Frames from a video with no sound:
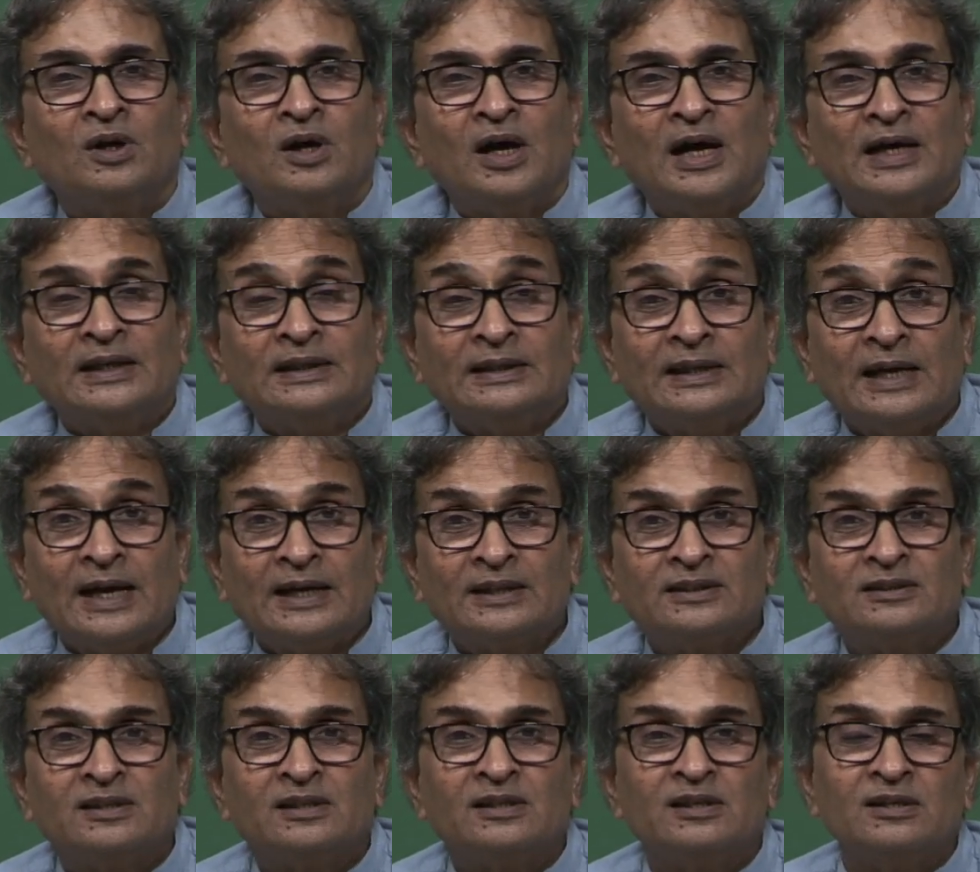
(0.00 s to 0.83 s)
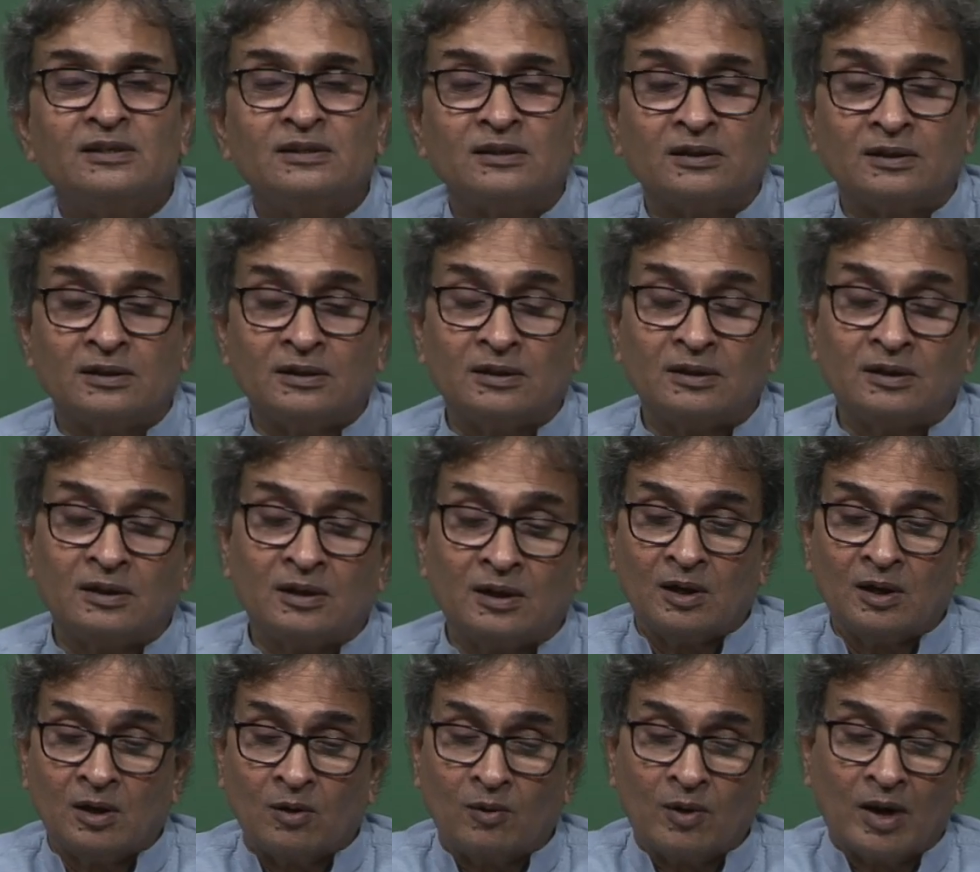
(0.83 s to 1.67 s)
and that is the reason
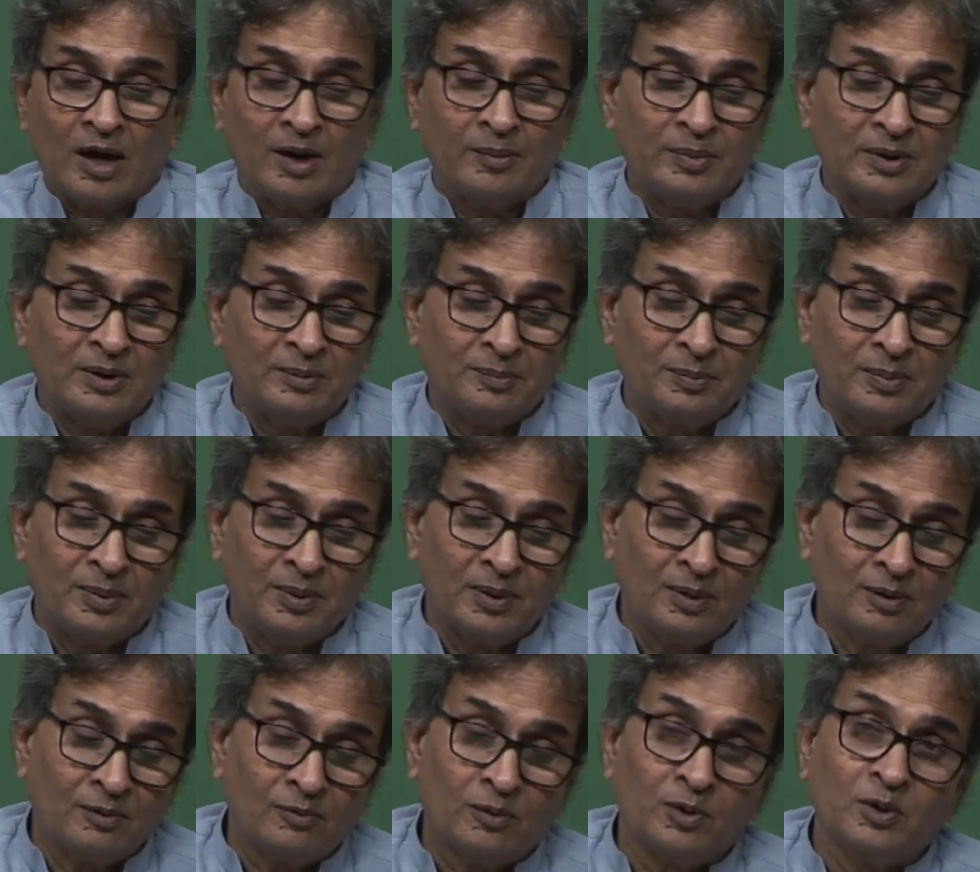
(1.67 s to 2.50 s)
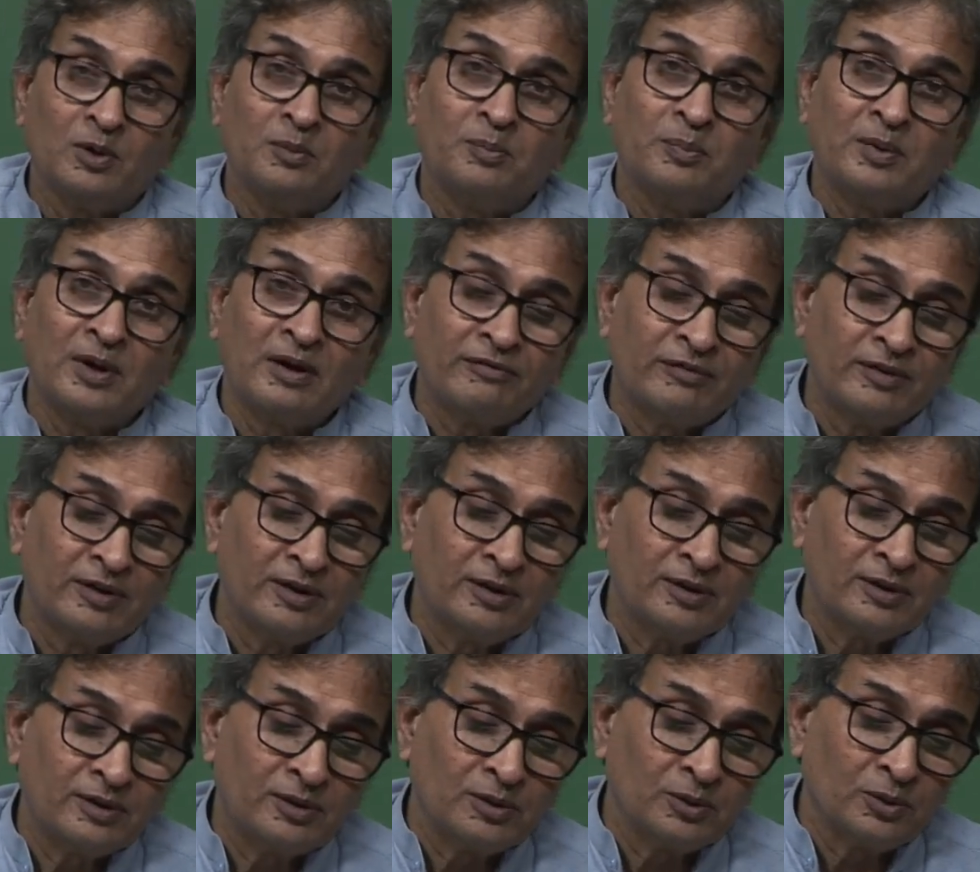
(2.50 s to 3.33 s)
why people would
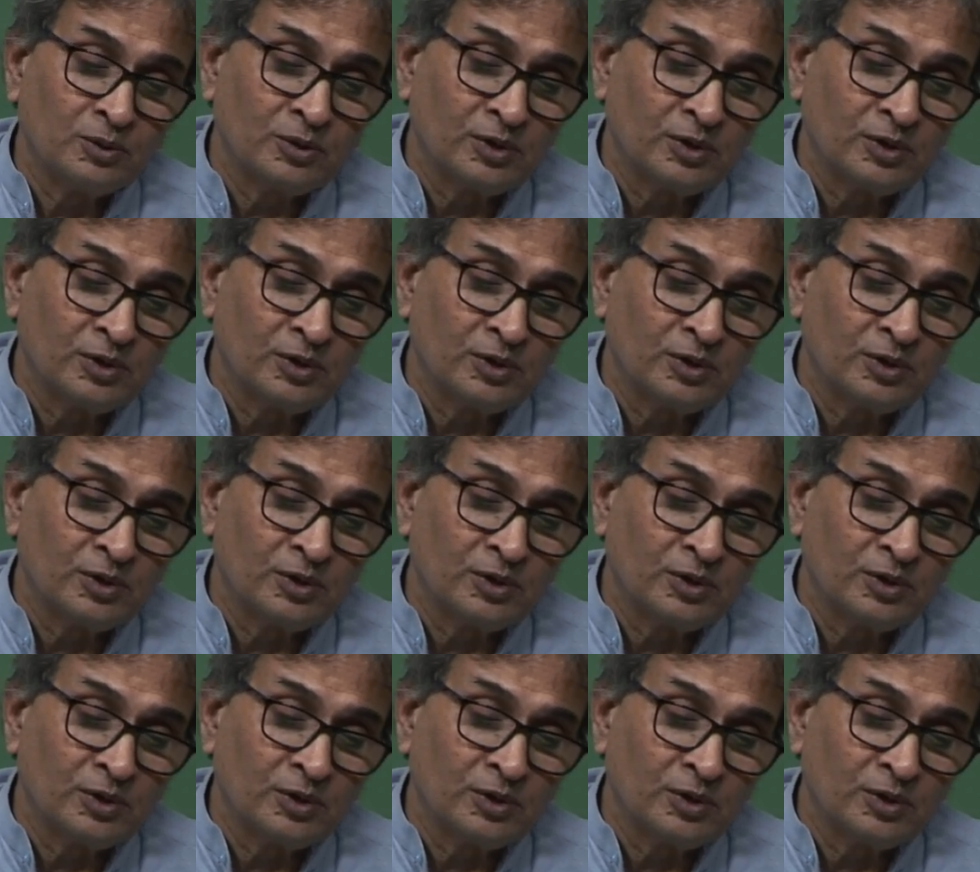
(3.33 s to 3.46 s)
prefer to